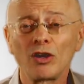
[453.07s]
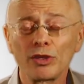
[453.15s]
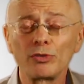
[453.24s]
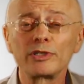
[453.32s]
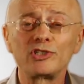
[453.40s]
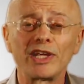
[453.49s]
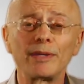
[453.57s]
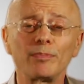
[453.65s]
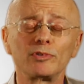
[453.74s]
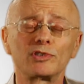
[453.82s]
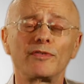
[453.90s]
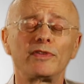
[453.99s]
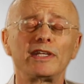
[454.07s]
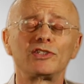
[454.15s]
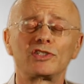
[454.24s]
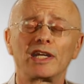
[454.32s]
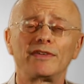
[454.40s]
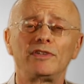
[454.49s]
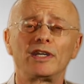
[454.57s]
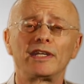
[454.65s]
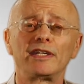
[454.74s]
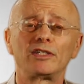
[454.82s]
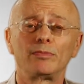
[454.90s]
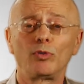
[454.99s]
Other examples of things that I've
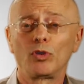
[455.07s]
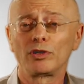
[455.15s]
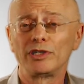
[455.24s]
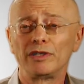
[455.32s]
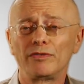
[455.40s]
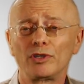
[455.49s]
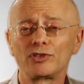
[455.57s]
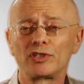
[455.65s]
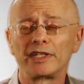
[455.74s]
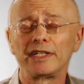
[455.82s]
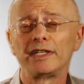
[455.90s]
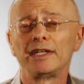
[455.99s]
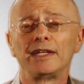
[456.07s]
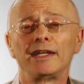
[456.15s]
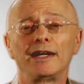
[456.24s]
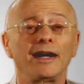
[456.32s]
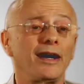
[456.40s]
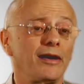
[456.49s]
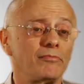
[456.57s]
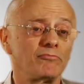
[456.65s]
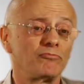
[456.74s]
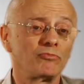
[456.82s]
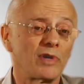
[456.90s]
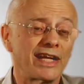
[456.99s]
done at DePaul University,
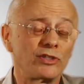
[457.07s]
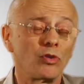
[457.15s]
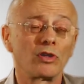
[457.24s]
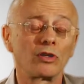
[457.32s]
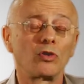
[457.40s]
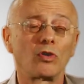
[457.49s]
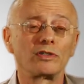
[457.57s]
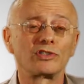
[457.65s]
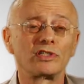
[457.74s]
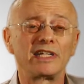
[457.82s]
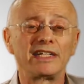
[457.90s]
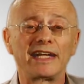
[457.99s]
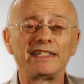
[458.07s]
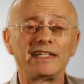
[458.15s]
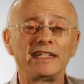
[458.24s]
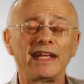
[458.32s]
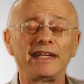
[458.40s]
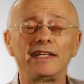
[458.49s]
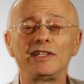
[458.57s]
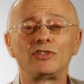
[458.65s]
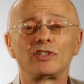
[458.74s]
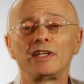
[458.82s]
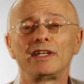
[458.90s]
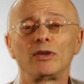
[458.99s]
I taught a course in the
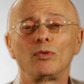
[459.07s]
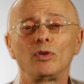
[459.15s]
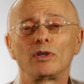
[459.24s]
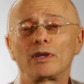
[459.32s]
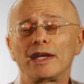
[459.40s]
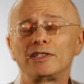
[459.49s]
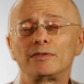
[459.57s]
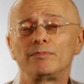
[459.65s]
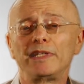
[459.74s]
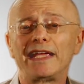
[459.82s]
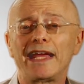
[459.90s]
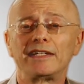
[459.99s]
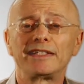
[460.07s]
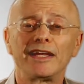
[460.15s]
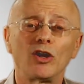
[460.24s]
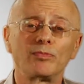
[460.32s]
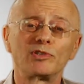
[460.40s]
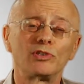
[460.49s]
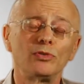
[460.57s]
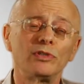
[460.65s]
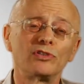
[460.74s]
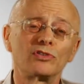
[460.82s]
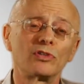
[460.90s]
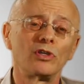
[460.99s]
1980s where I began to help
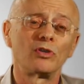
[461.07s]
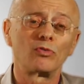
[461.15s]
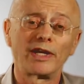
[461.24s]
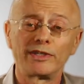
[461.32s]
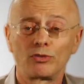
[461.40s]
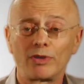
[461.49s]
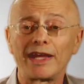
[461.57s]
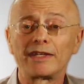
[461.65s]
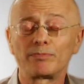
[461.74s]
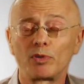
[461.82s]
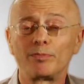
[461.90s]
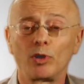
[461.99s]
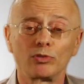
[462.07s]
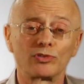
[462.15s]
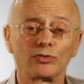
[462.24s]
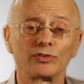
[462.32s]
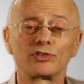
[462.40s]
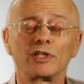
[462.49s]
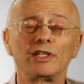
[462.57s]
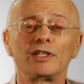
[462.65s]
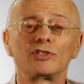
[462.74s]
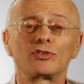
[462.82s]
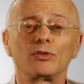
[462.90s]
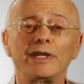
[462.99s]
students write grant proposals.
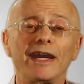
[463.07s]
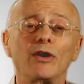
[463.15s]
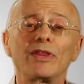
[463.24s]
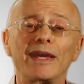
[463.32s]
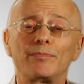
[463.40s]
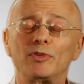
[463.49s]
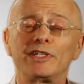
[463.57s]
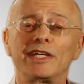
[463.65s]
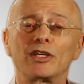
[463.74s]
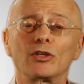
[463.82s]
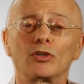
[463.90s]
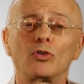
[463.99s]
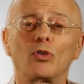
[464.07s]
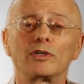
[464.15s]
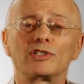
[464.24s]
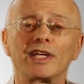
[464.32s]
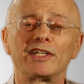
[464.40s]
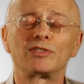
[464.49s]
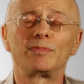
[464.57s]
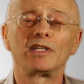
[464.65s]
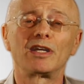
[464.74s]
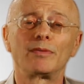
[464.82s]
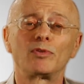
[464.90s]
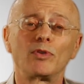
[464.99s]
So now that particular course has
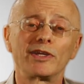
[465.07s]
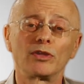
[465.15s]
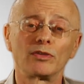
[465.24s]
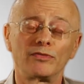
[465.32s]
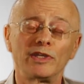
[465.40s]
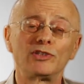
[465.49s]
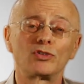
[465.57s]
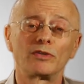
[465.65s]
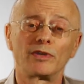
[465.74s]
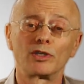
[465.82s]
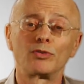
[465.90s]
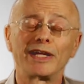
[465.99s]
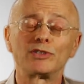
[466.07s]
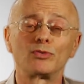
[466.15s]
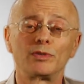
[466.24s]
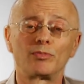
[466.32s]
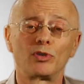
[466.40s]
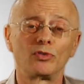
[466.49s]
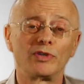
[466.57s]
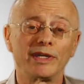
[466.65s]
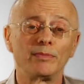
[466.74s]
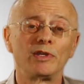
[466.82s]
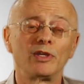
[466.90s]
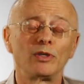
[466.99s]
become a regular feature of our graduate
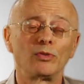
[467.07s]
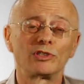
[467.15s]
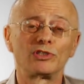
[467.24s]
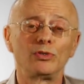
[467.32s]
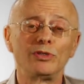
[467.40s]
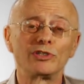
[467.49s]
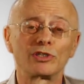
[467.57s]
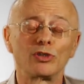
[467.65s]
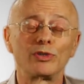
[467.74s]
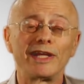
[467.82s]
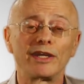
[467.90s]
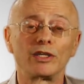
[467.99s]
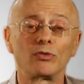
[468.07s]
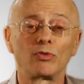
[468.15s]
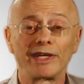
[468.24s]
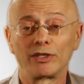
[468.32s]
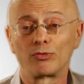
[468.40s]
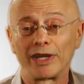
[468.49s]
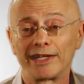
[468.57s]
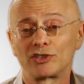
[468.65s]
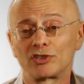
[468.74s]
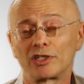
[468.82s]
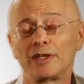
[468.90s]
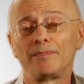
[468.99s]
program, where students learn how to write
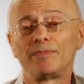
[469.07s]
grants